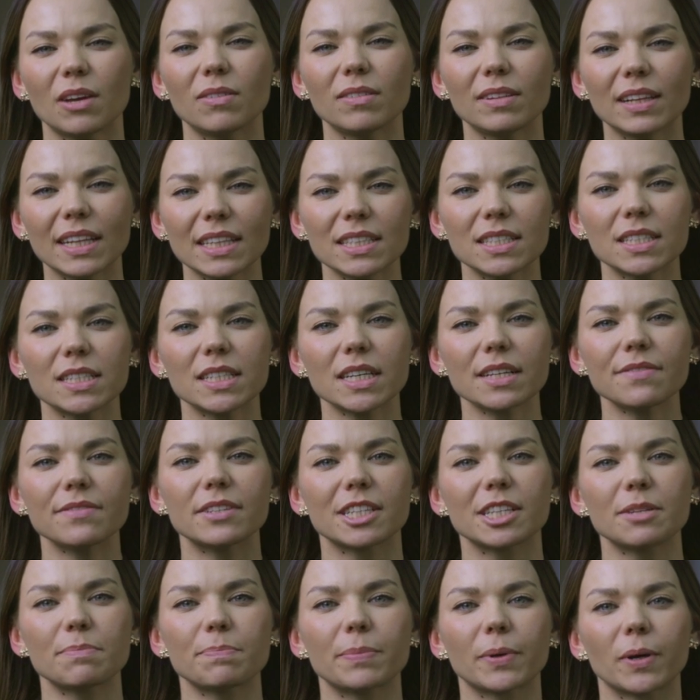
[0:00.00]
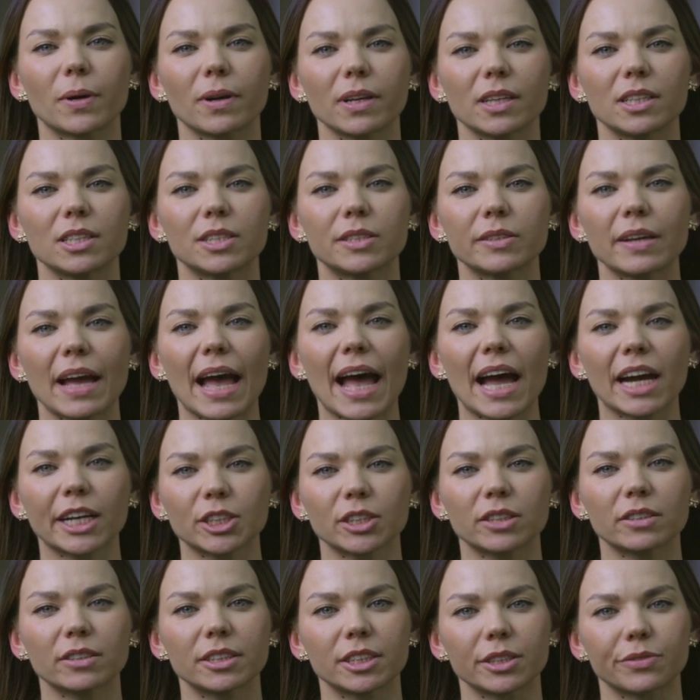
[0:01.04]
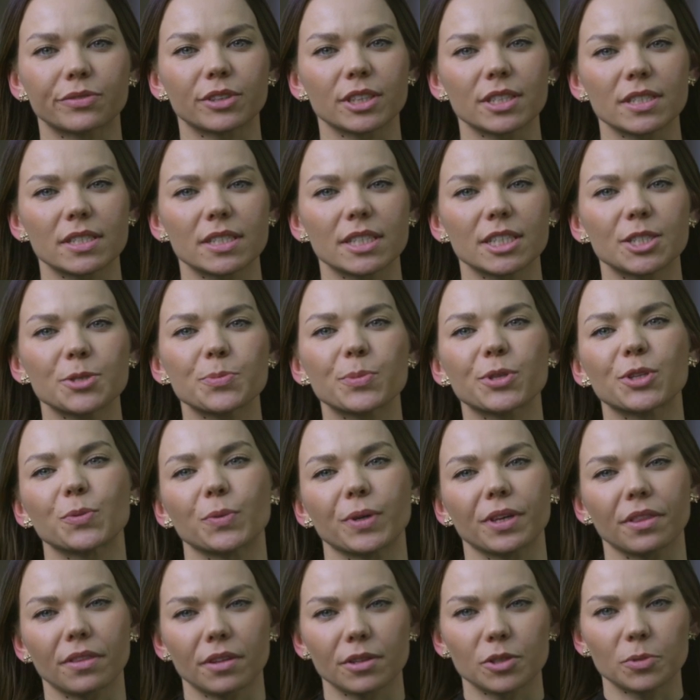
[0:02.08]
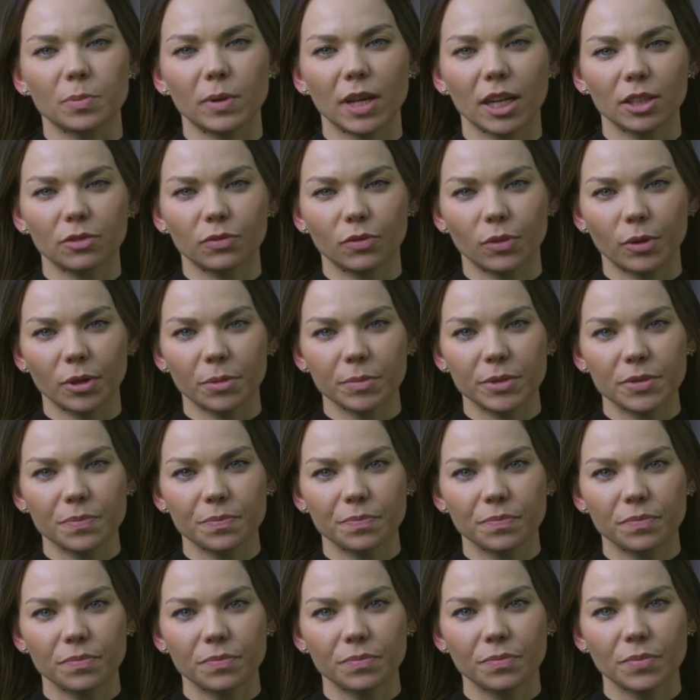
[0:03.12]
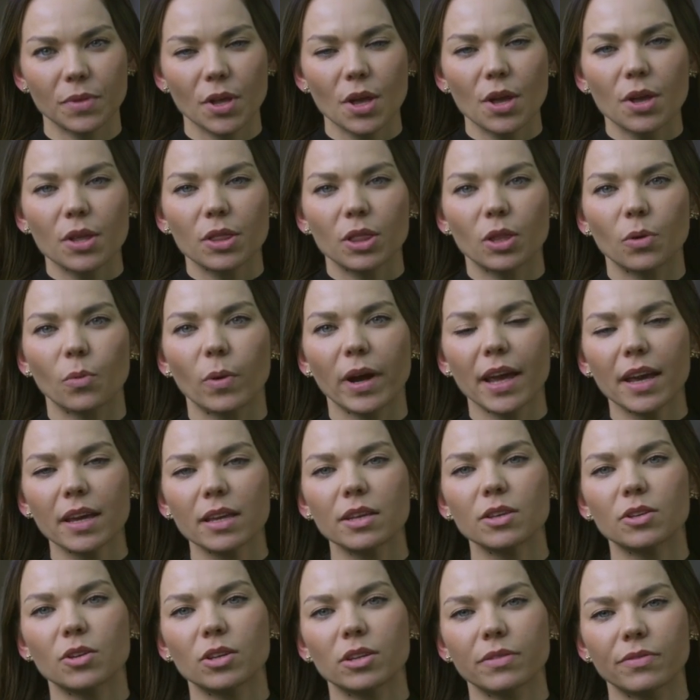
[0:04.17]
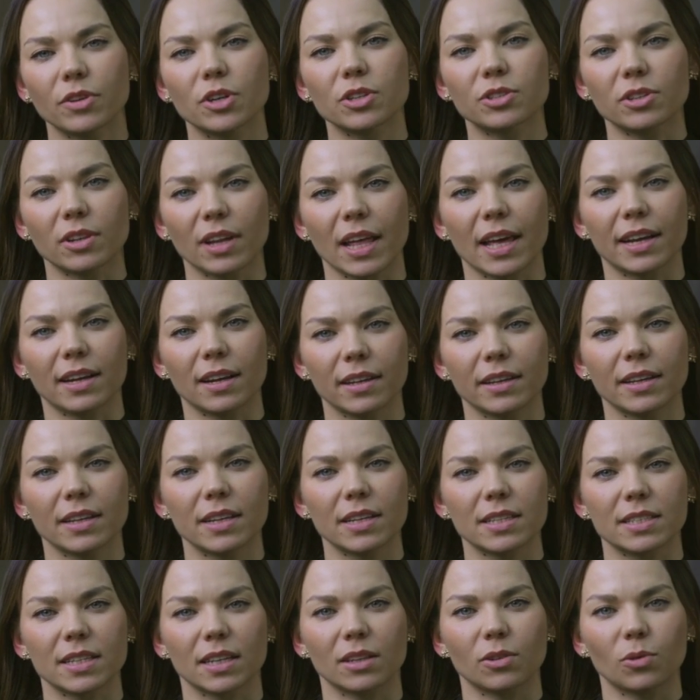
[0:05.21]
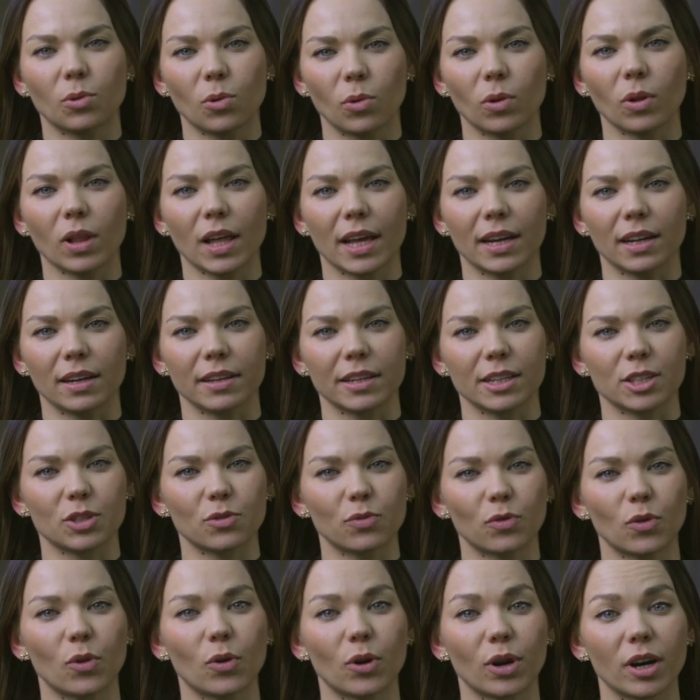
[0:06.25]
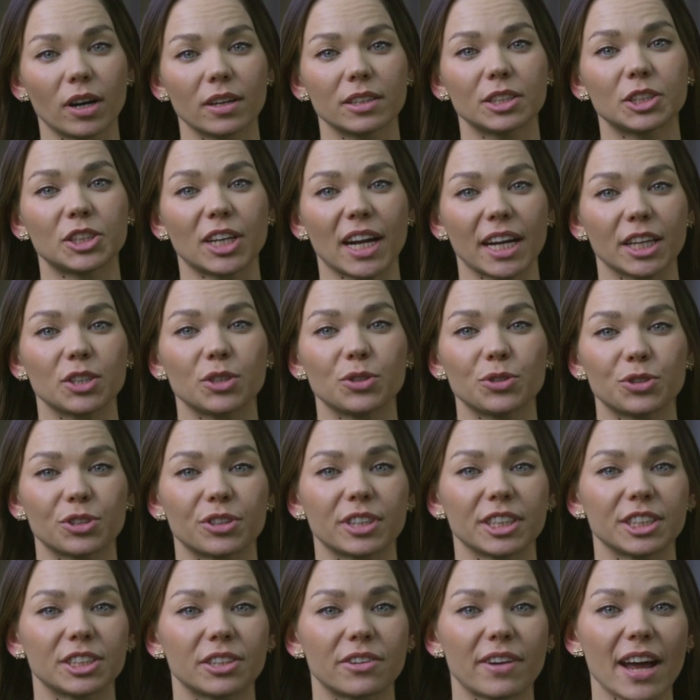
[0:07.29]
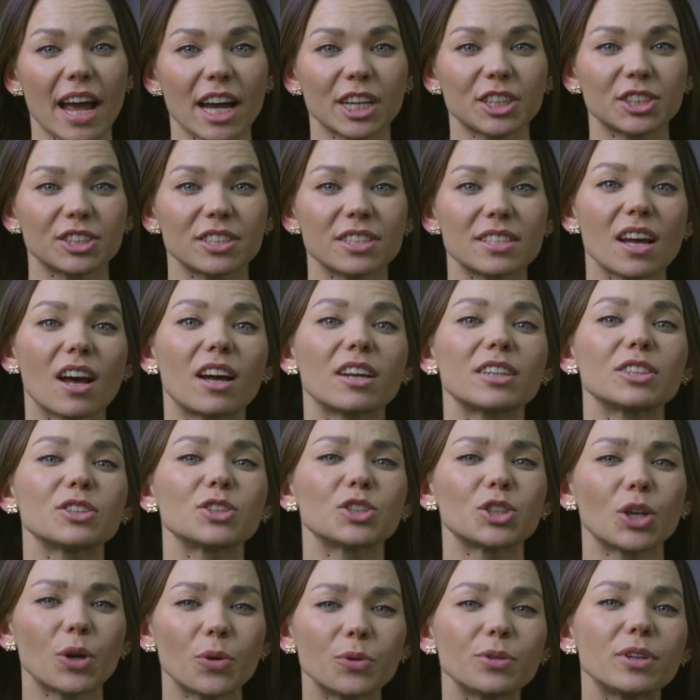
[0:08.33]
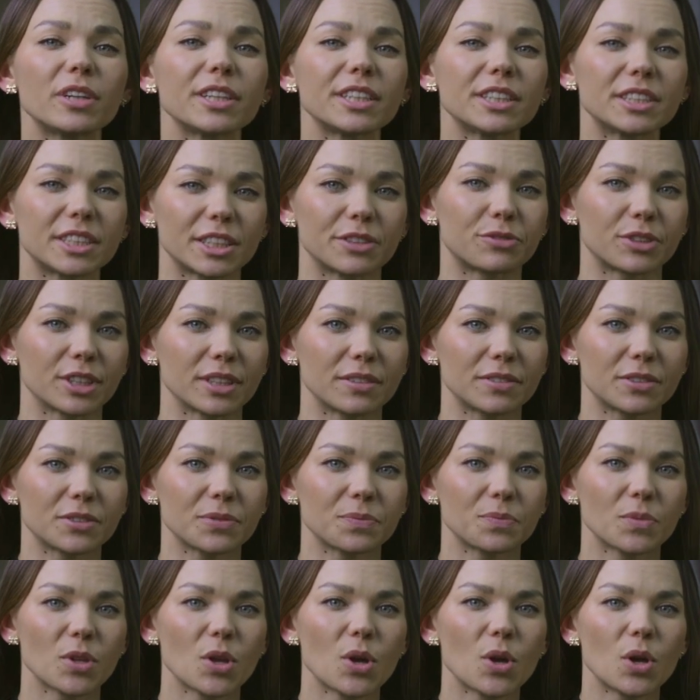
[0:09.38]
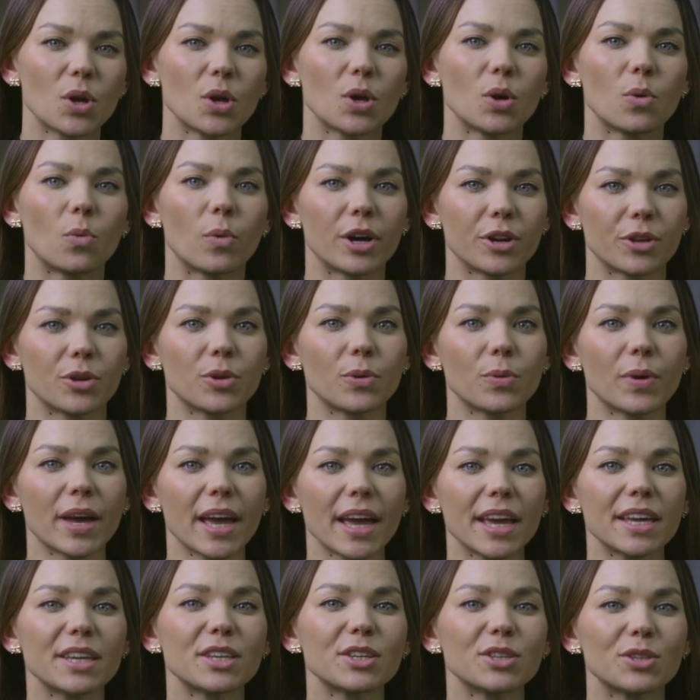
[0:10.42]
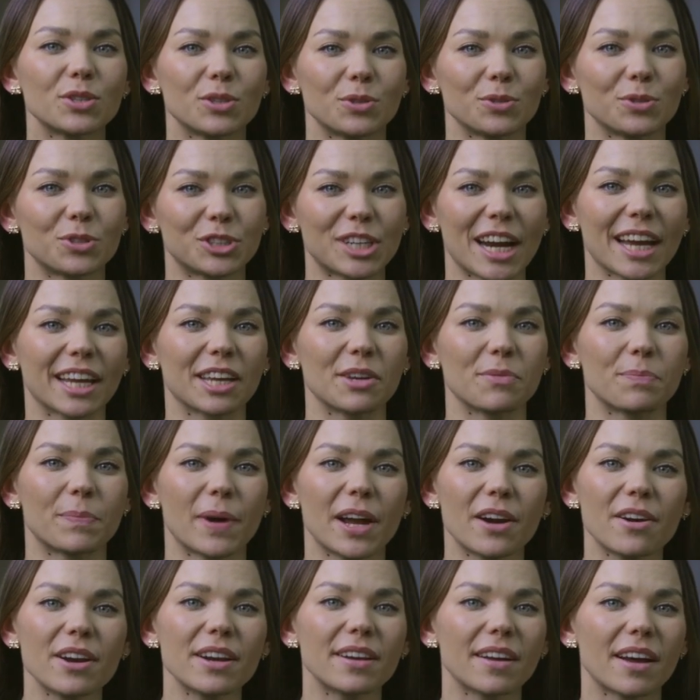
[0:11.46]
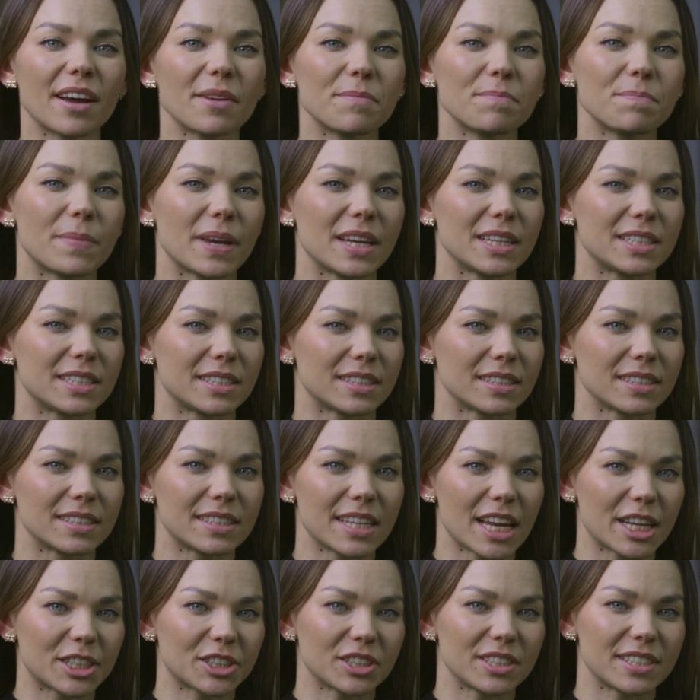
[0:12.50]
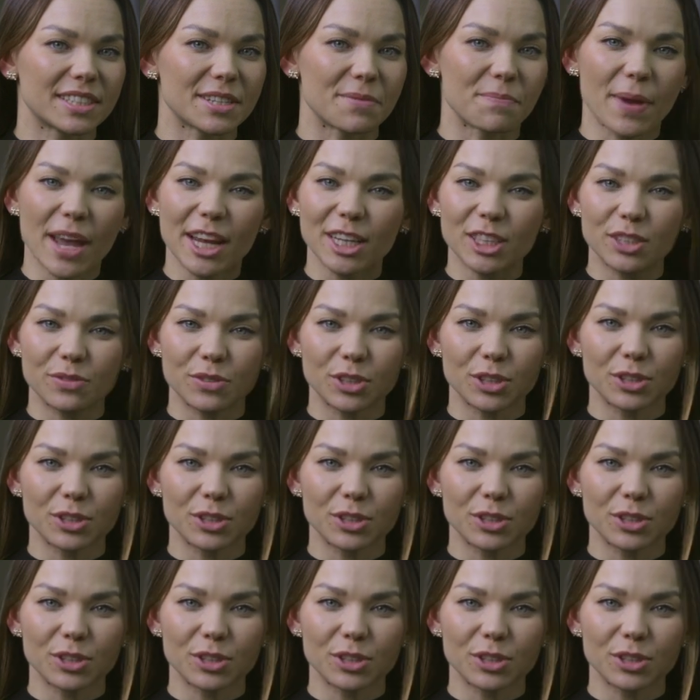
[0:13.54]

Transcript: now let's dive deeper into actual differences between these platforms. The way Universal Analytics and Google Analytics 4 track user interactions are totally different. Where UA use tracking paradigm based on sessions and page